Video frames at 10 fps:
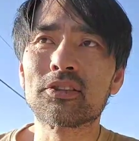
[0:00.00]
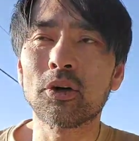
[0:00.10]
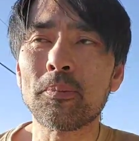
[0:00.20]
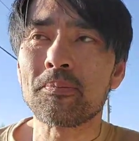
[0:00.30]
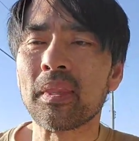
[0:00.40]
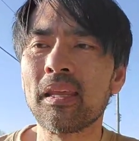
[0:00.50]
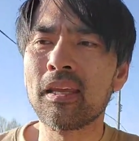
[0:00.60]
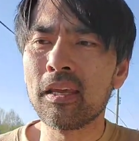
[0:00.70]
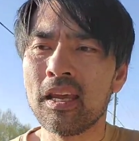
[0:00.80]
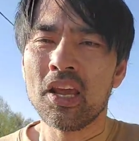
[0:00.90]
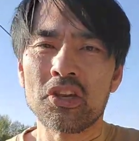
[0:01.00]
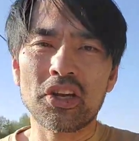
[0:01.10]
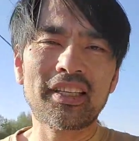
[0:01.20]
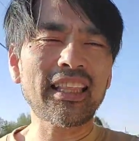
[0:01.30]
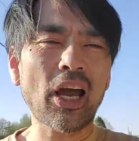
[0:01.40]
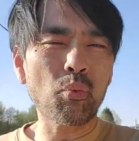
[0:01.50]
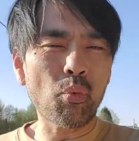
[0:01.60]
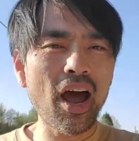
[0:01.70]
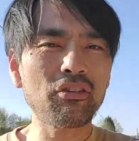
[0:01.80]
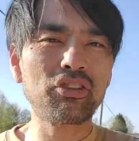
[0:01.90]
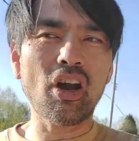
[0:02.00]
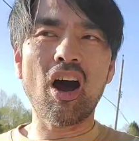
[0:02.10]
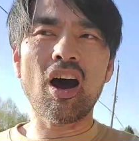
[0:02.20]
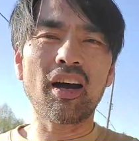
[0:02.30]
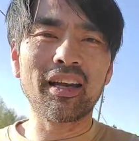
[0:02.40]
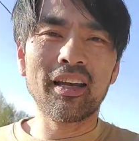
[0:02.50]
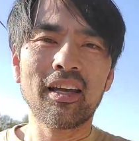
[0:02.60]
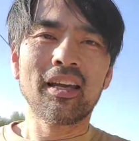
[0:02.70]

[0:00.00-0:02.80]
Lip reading: So you can take that wild dog,